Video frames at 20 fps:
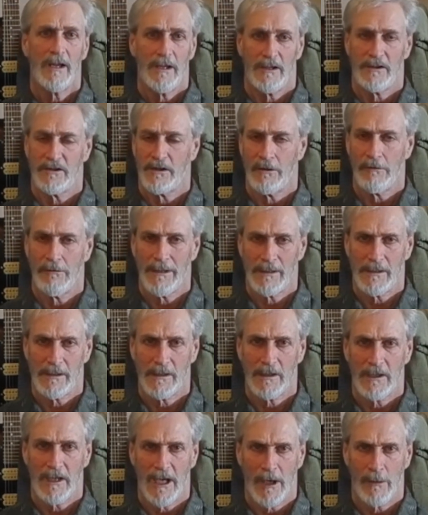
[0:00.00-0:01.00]
It's a great
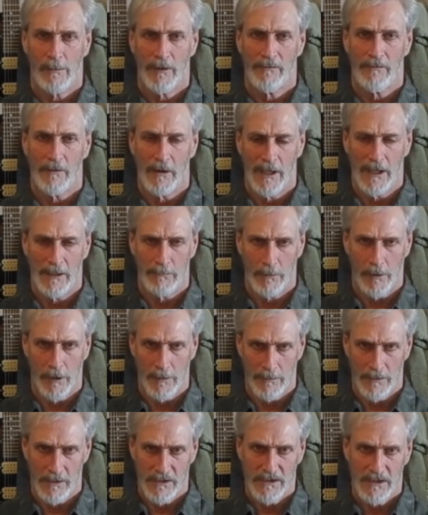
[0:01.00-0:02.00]
little camera for that
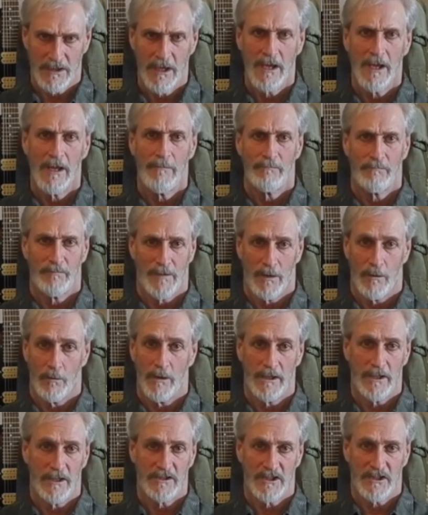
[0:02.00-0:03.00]
purpose.
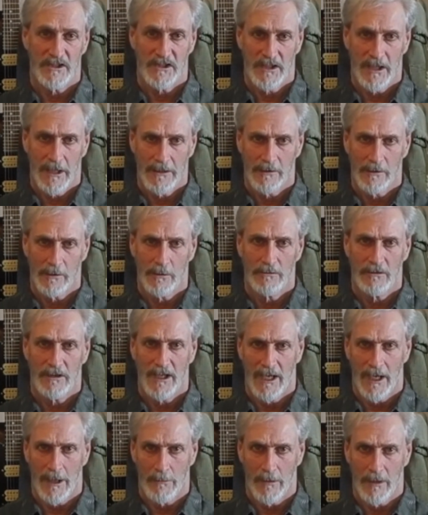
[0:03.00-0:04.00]
When it's a standalone
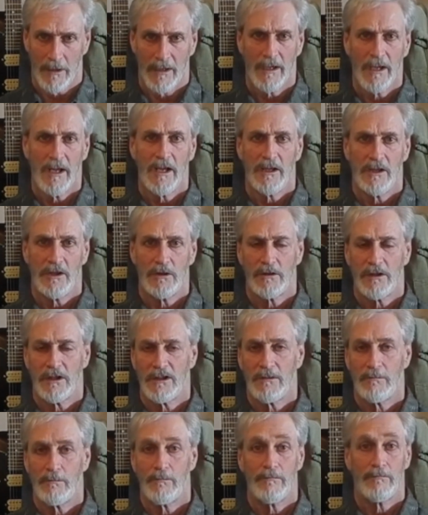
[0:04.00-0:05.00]
camera, you
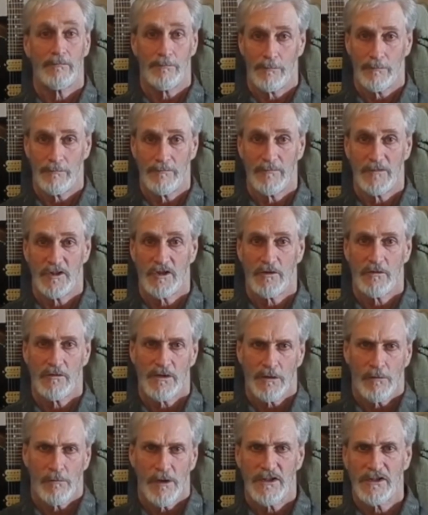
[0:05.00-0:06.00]
can
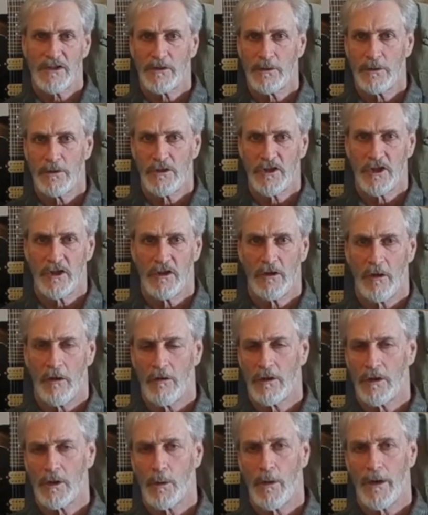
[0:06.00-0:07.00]
choose a resolution
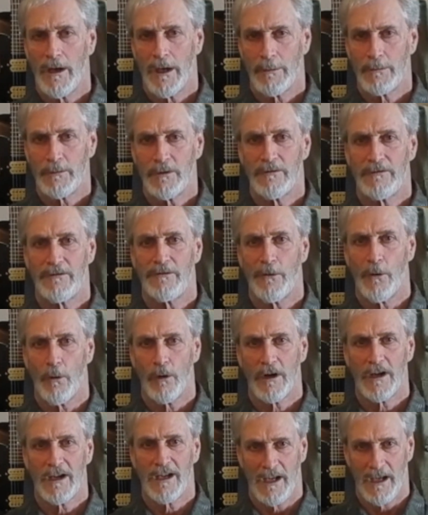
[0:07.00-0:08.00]
all the way up to
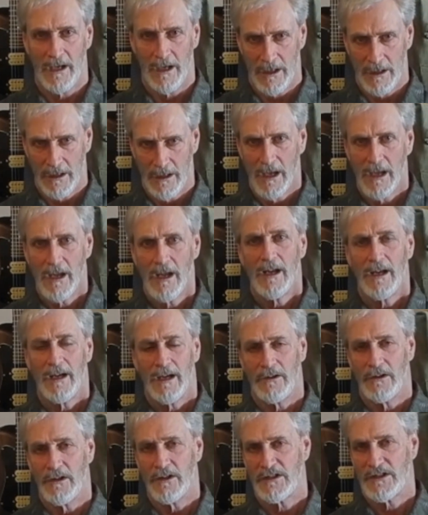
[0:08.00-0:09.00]
4K,
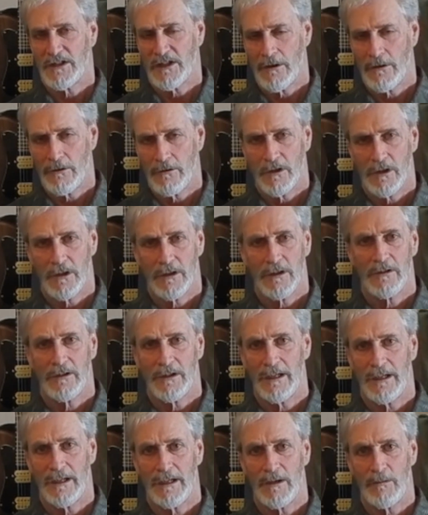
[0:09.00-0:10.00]
and the sound
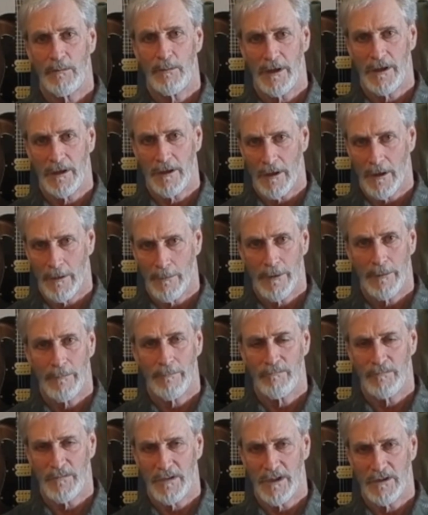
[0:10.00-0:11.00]
that it can pick up
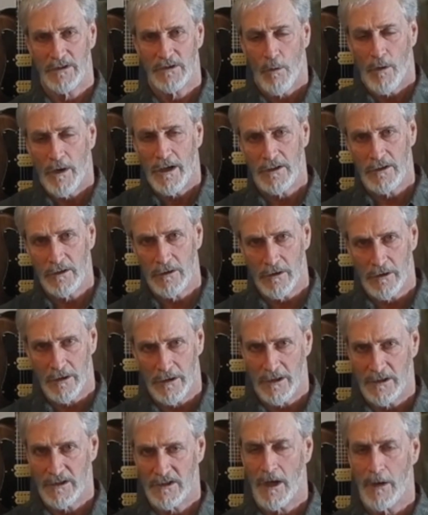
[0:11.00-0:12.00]
is quite
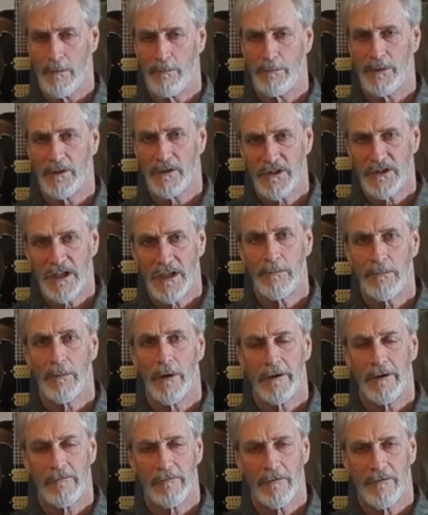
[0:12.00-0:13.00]
good. It's got built-in
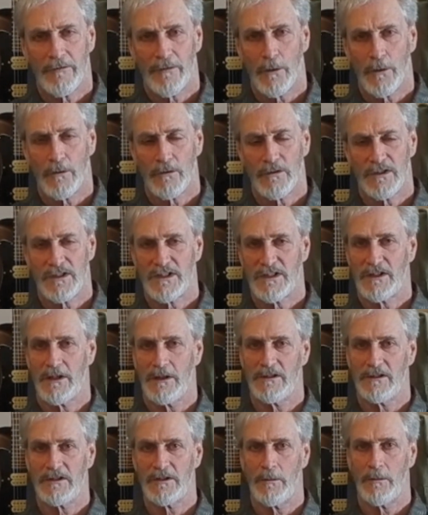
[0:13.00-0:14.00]
microphones
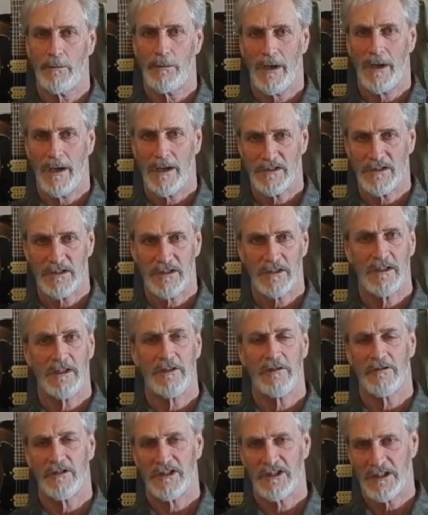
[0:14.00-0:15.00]
that surpass
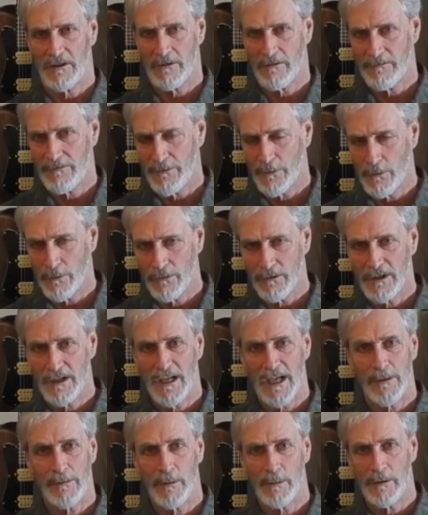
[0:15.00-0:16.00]
your cell phone
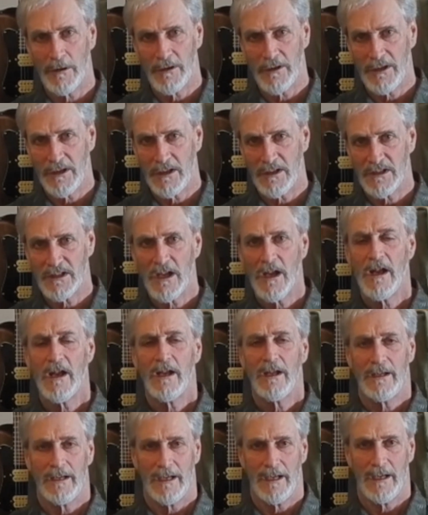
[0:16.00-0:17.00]
capabilities
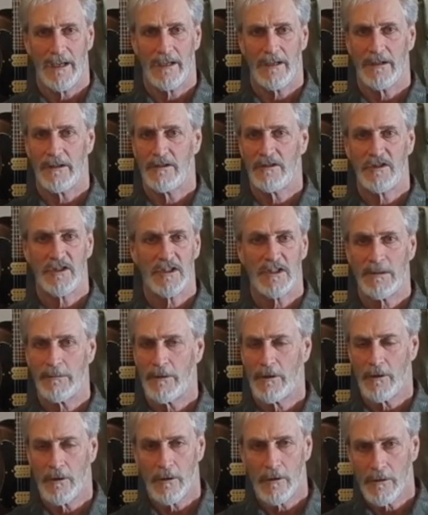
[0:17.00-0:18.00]
and just
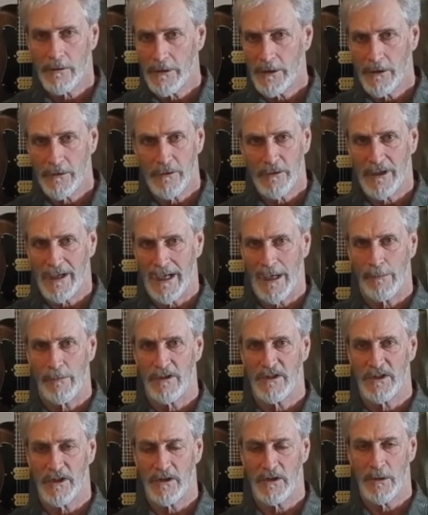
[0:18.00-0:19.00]
about all the other
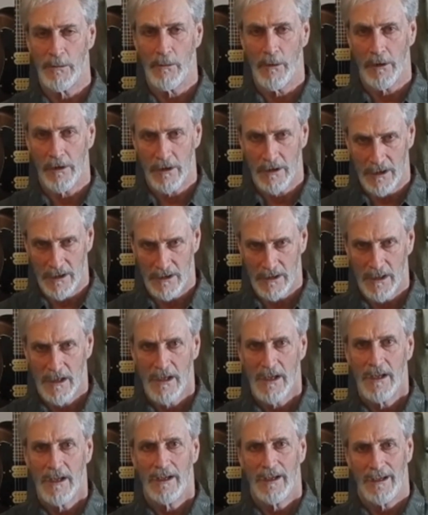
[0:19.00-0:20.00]
cameras on the market.
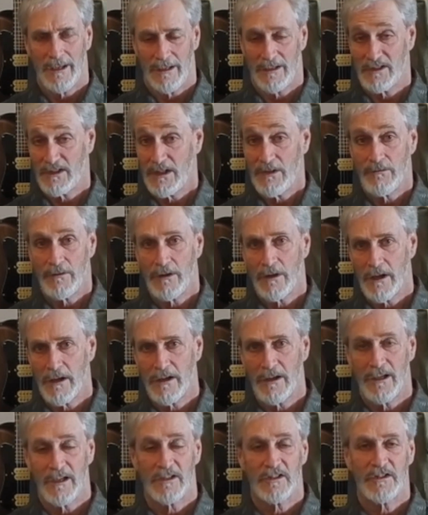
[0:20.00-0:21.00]
It's even got
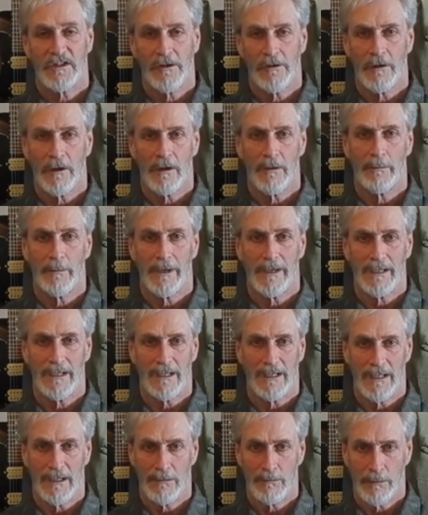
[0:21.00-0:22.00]
an external
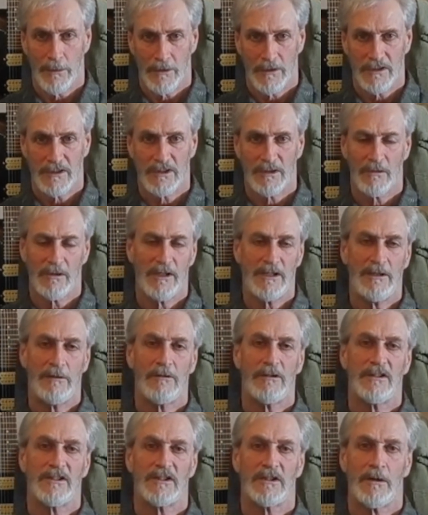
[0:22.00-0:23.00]
mic input so that you
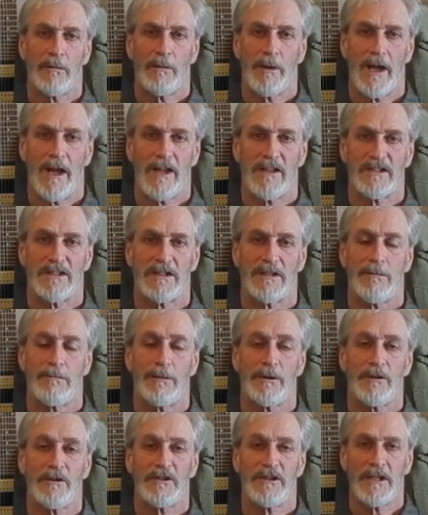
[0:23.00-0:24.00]
can surpass the
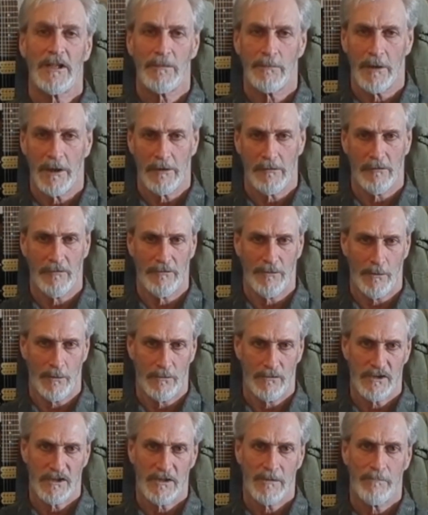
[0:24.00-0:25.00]
built-in
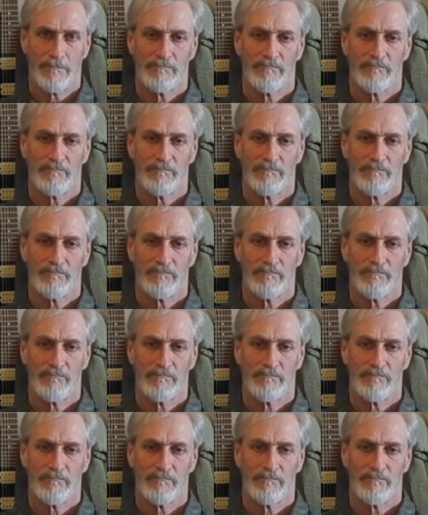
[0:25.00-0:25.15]
microphones.